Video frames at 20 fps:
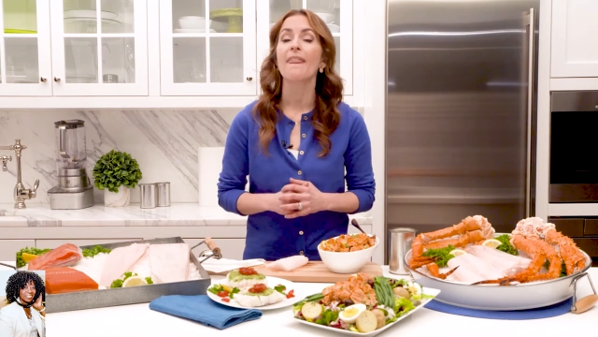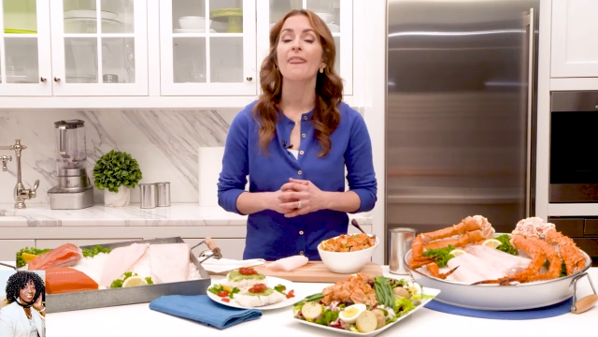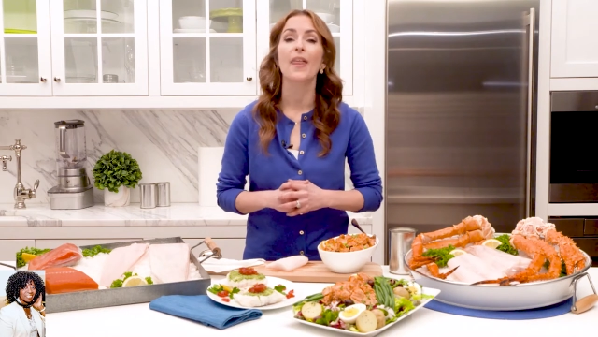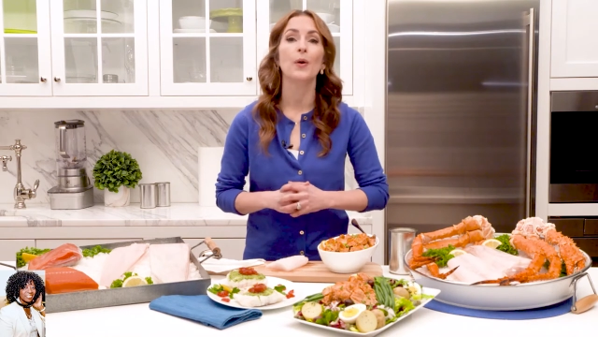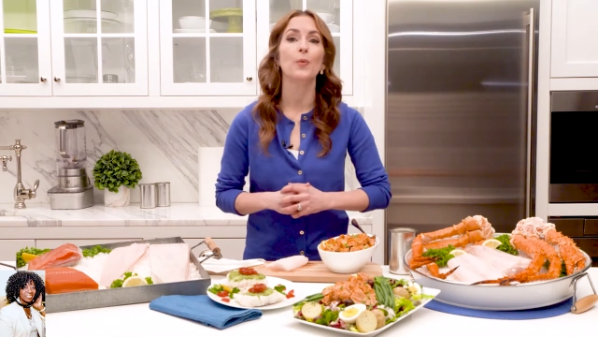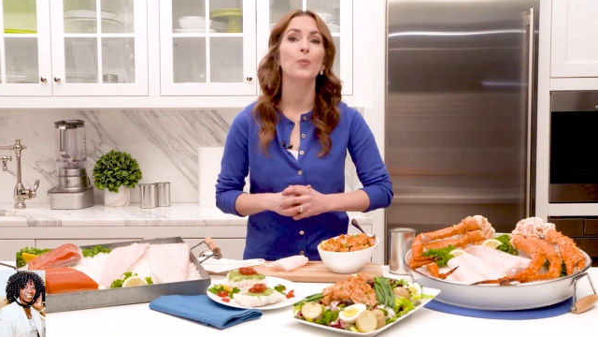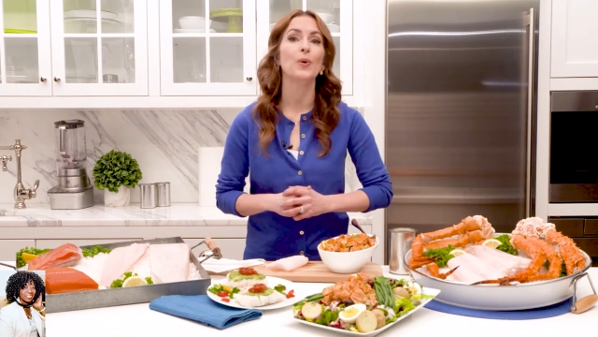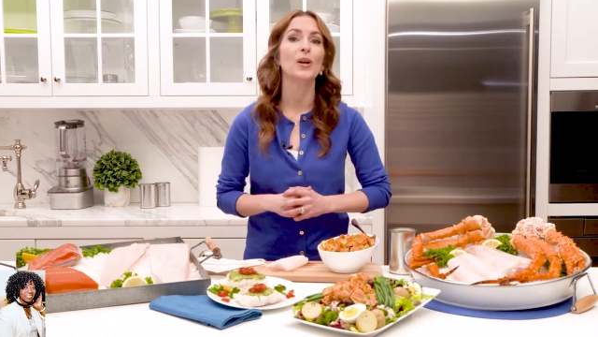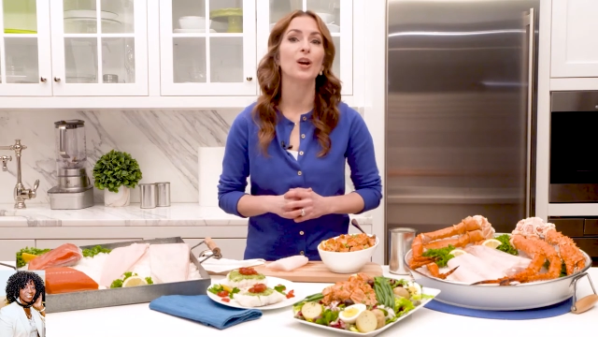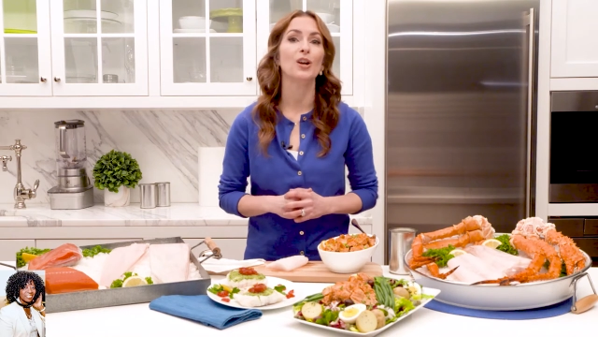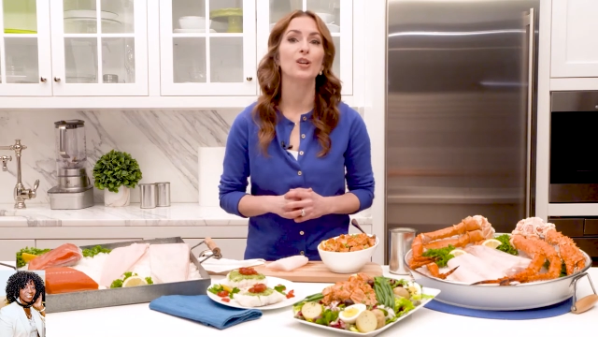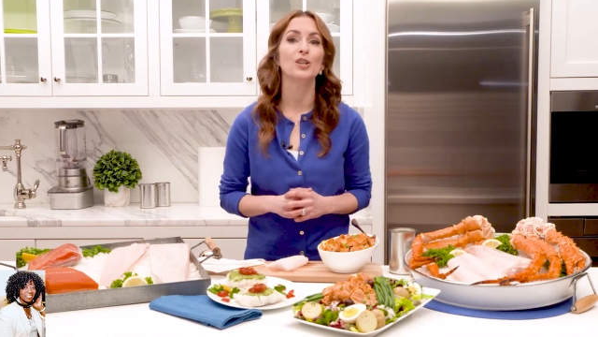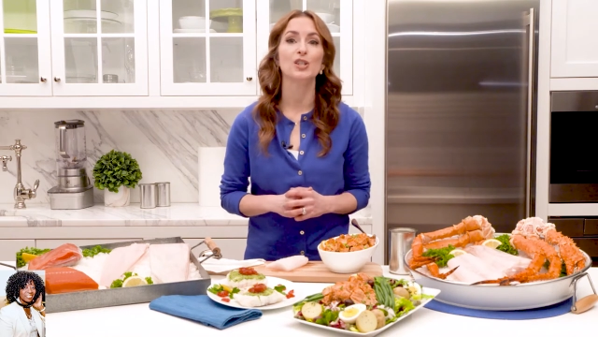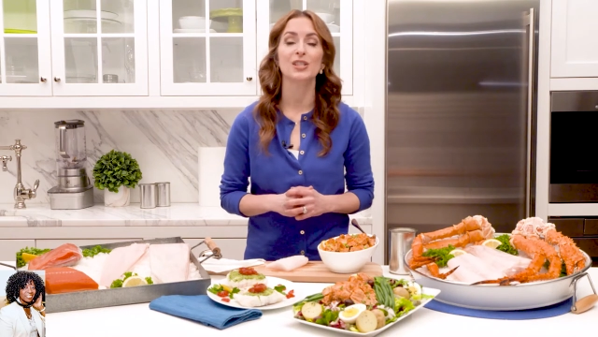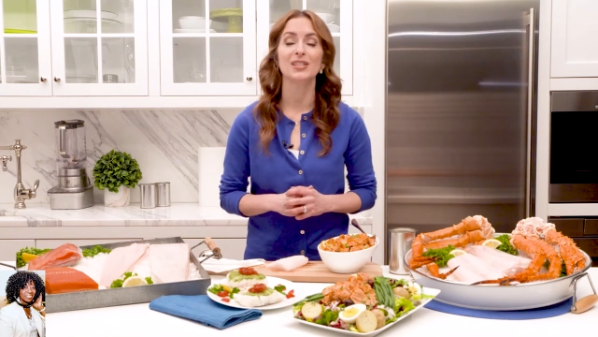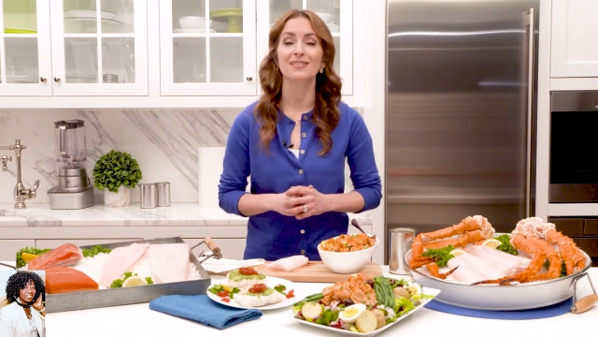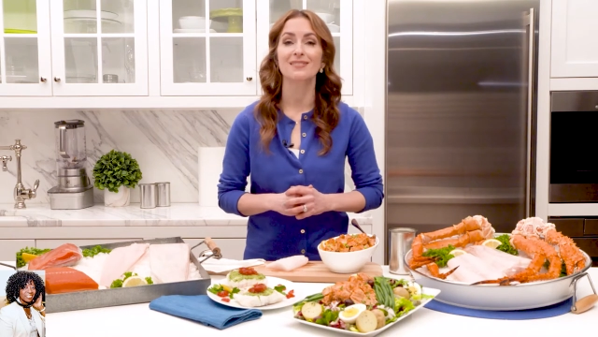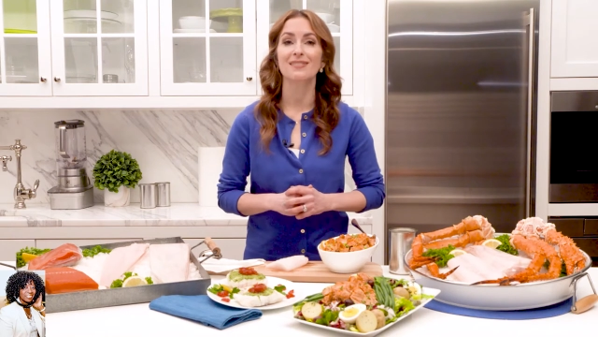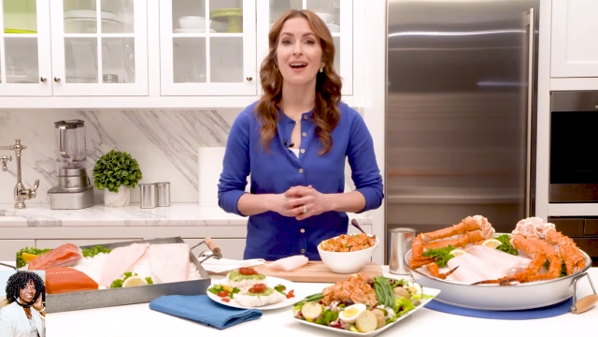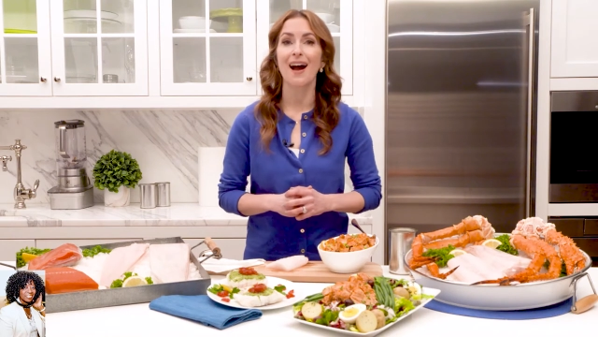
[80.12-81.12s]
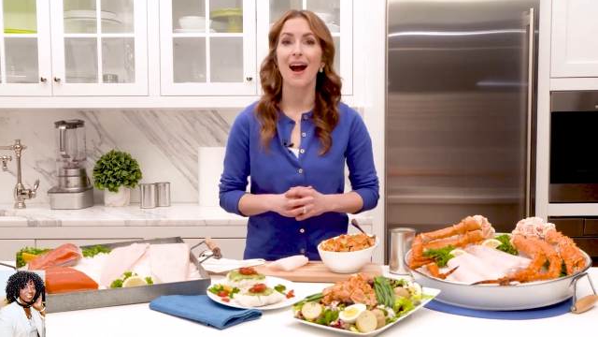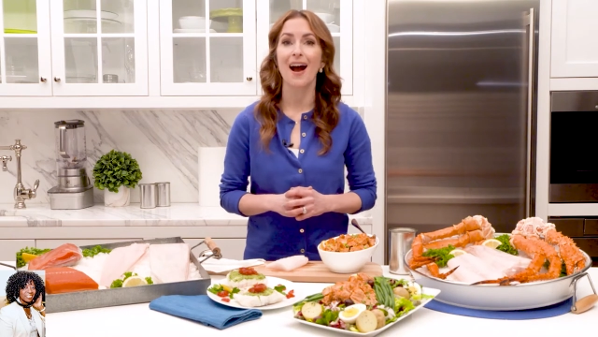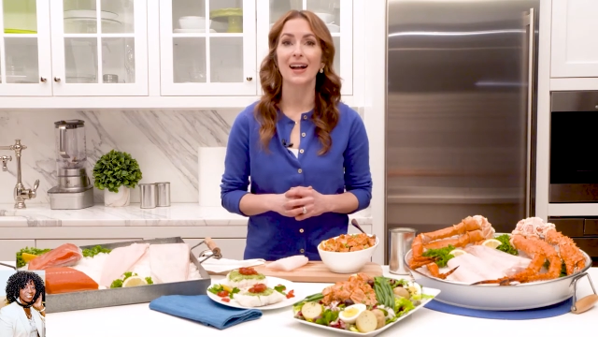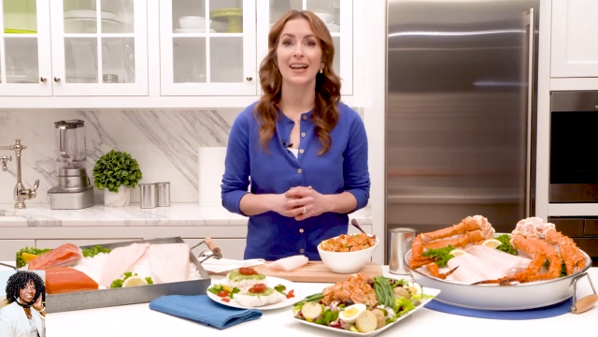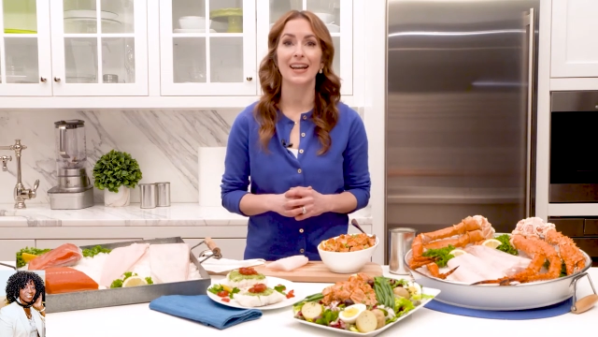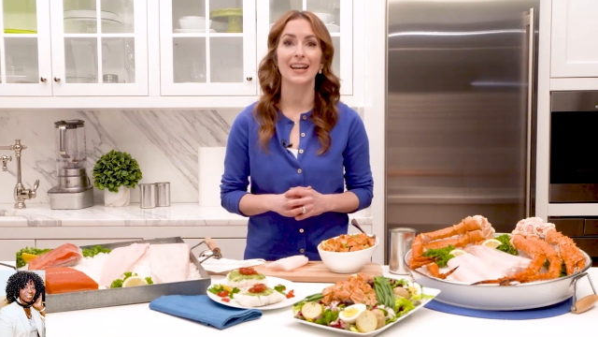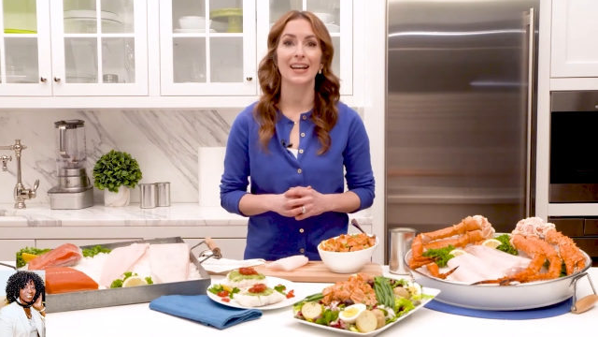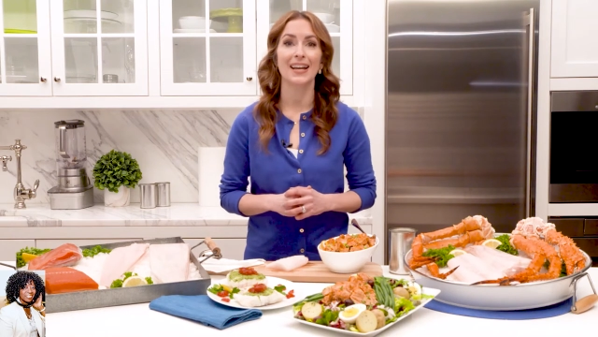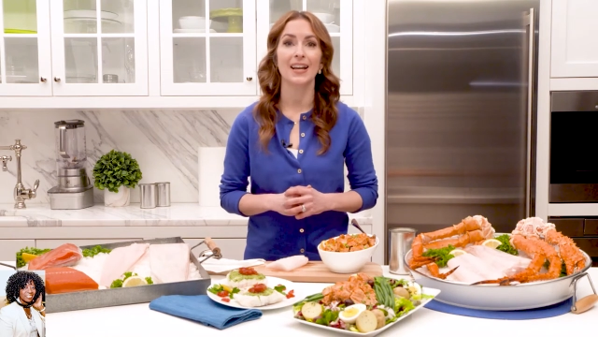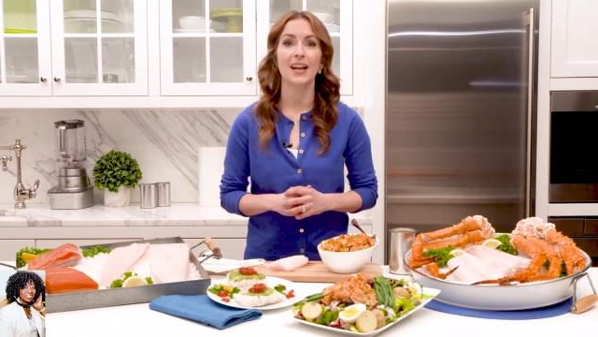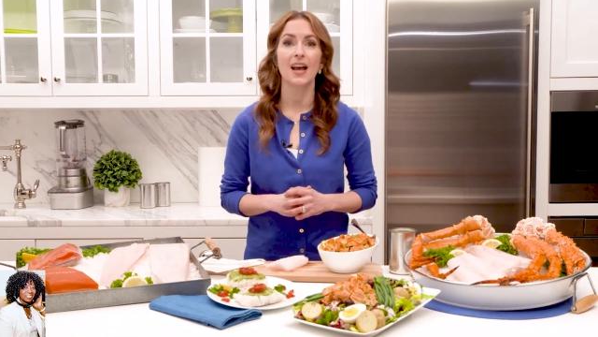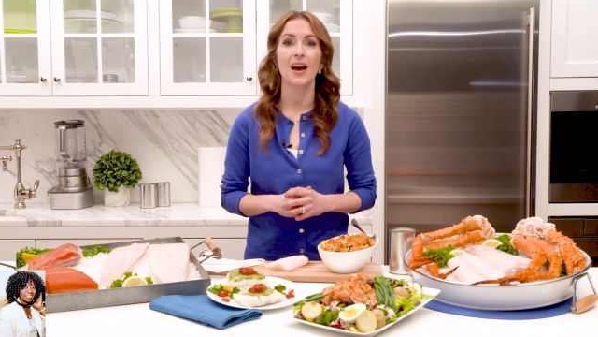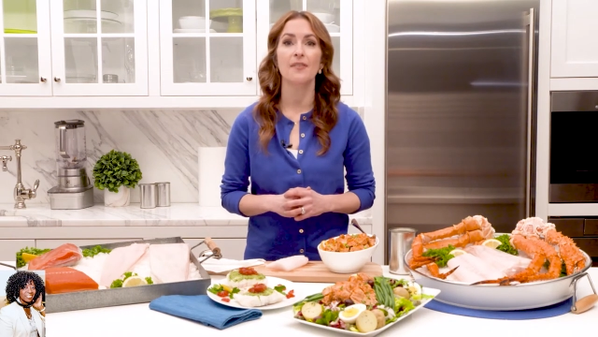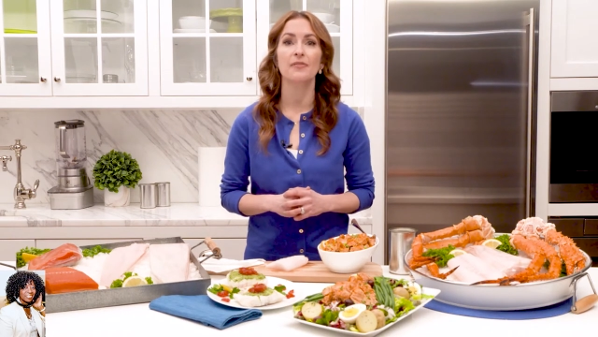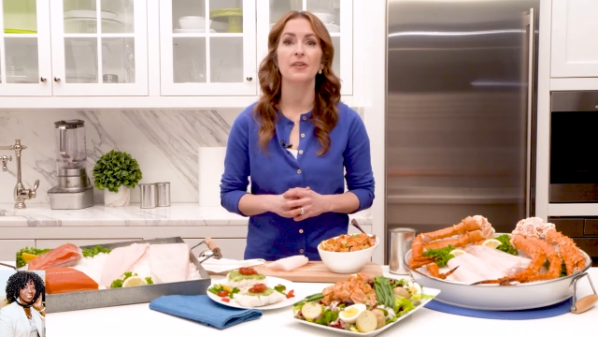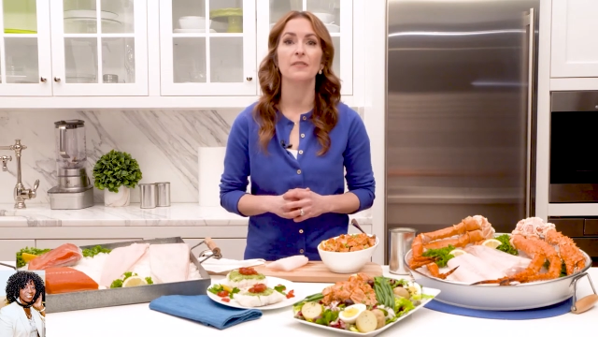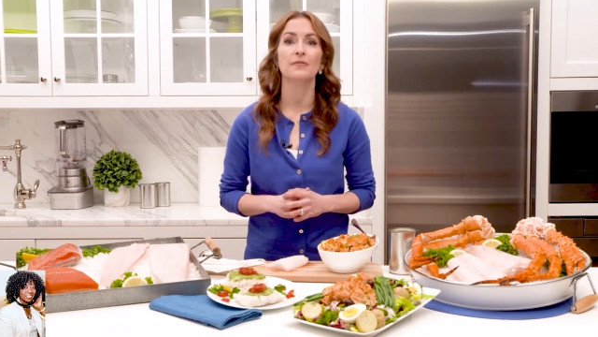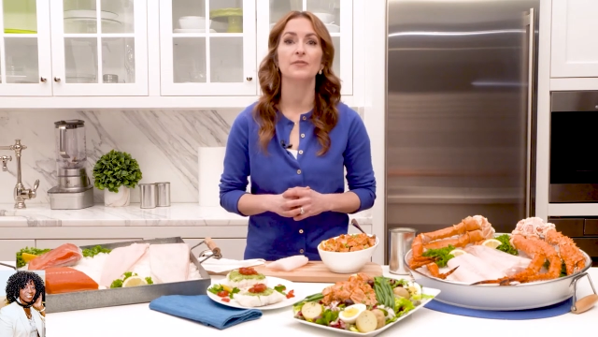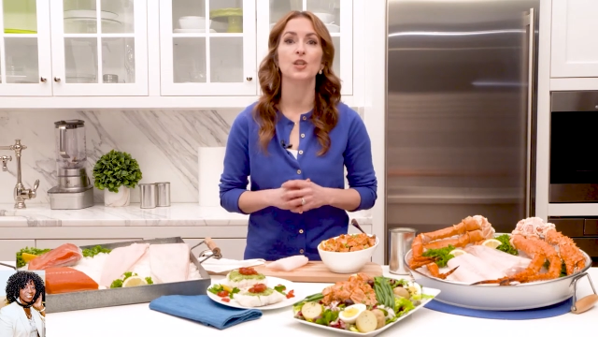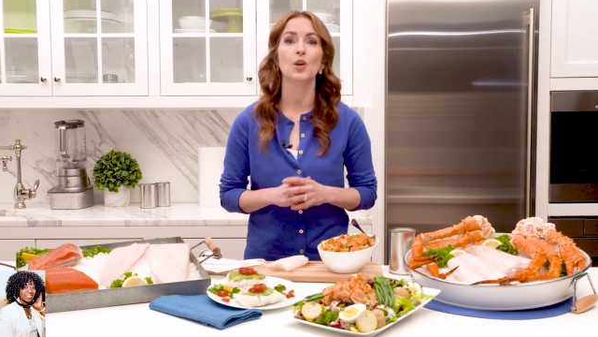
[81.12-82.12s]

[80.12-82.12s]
that we are just not getting enough of.